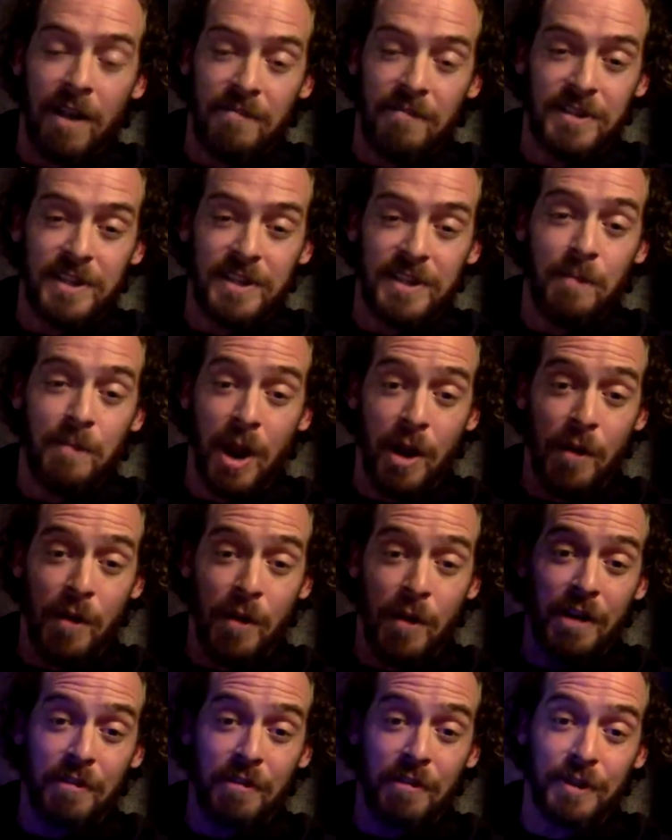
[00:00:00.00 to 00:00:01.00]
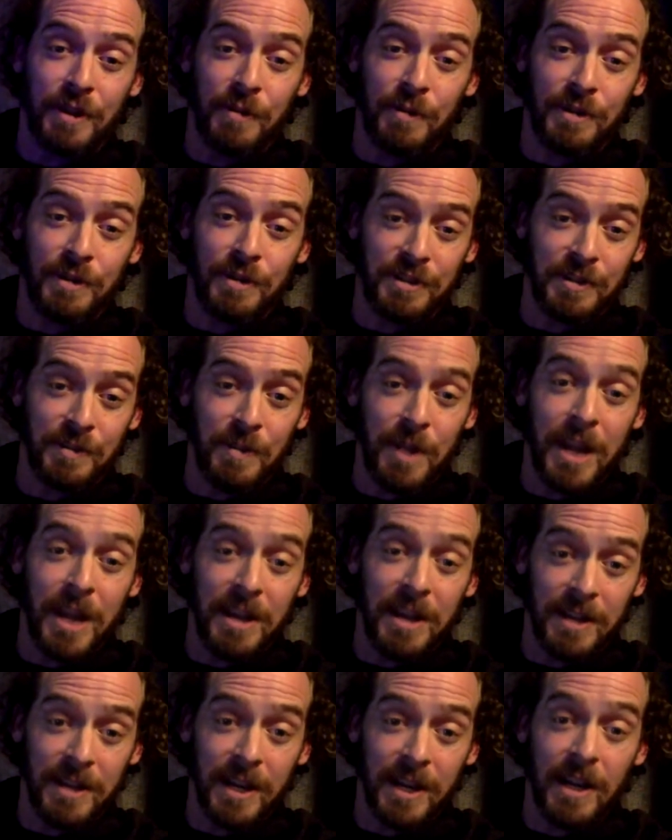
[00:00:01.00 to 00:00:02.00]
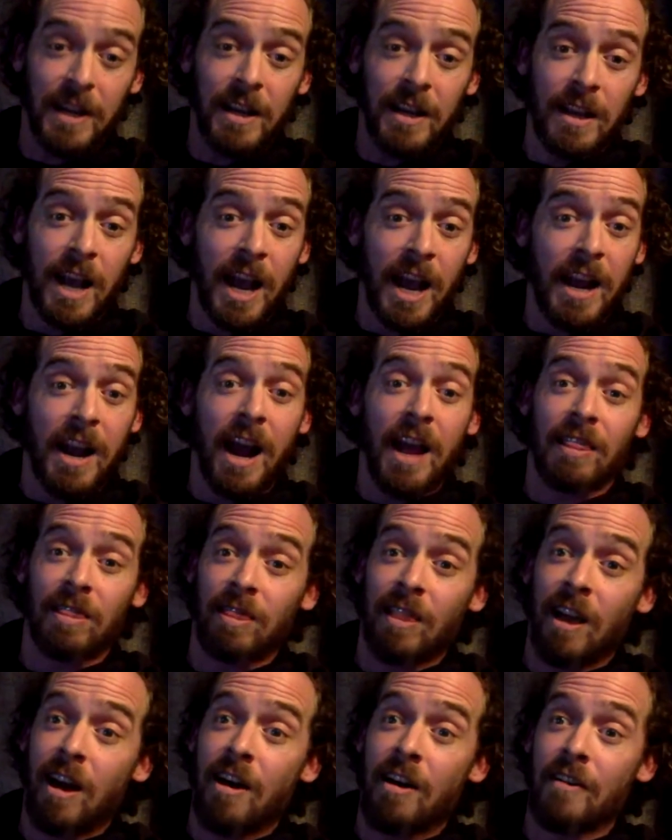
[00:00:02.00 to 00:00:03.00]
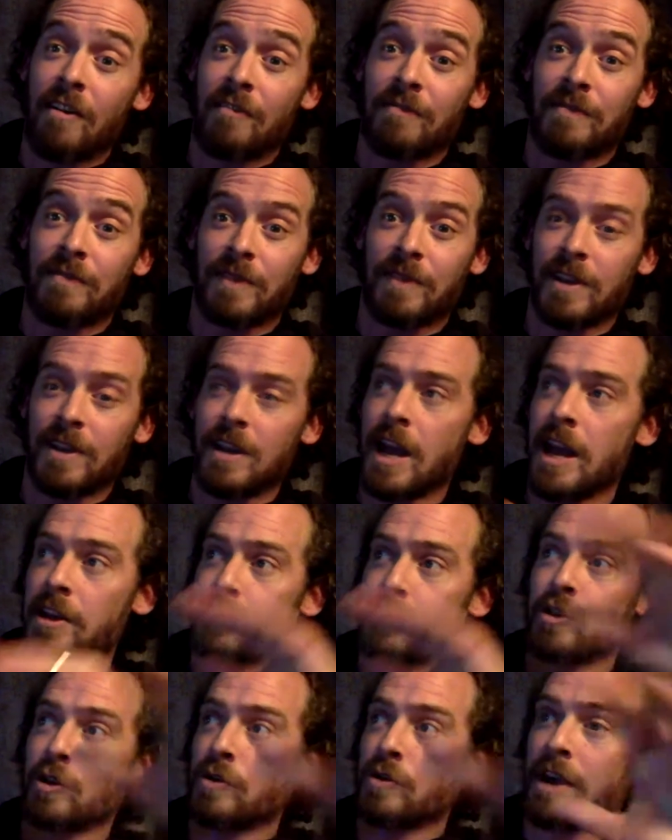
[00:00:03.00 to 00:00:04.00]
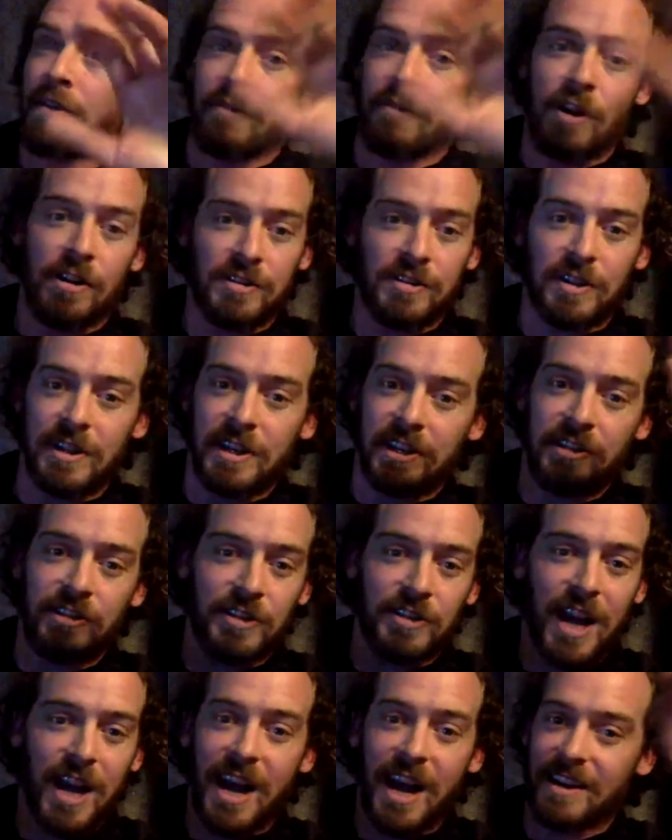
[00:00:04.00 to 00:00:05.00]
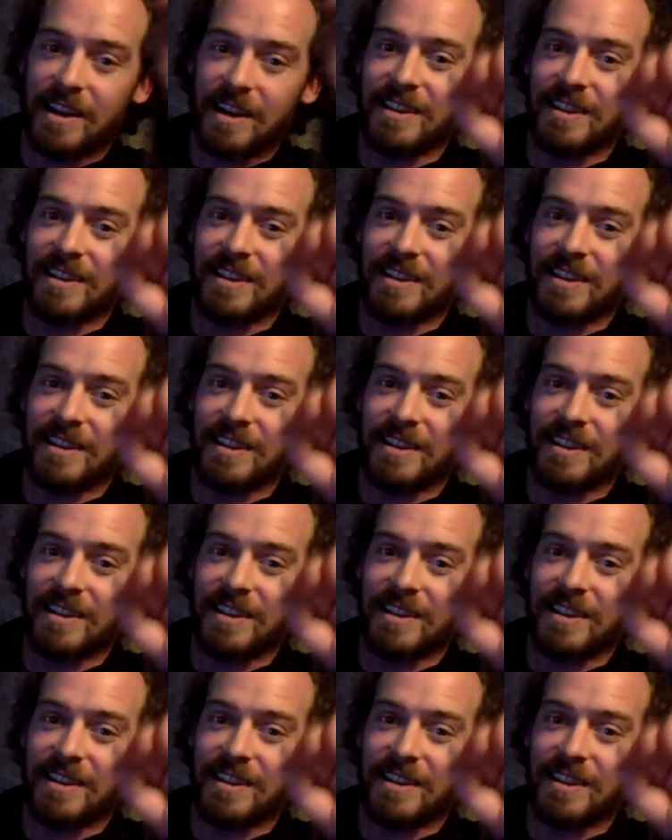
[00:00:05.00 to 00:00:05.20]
I've seen my own country, which is amazing. And I love, and it's so diverse on each side.